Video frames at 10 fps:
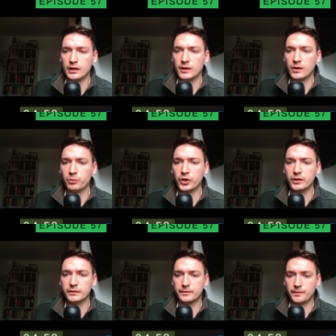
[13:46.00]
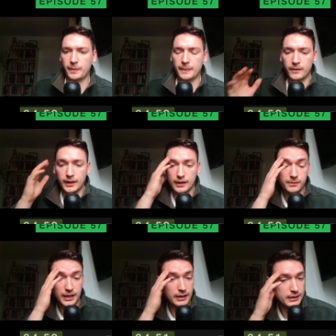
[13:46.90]
But, okay, I'm
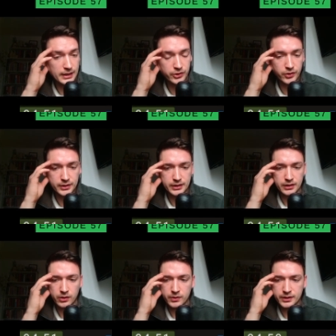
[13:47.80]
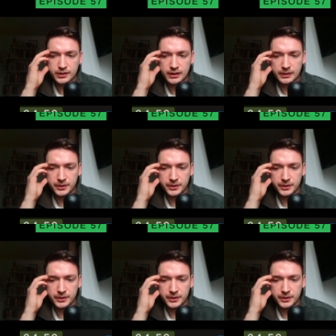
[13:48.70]
getting dangerously low on time.